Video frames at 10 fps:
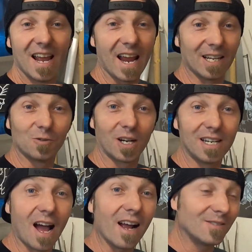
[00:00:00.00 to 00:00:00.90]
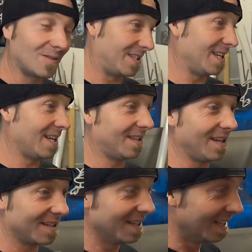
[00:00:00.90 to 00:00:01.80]
And he's running nines with that
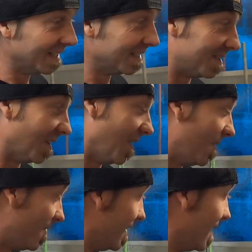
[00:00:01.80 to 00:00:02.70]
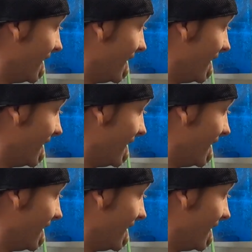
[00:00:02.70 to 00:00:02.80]
thing. So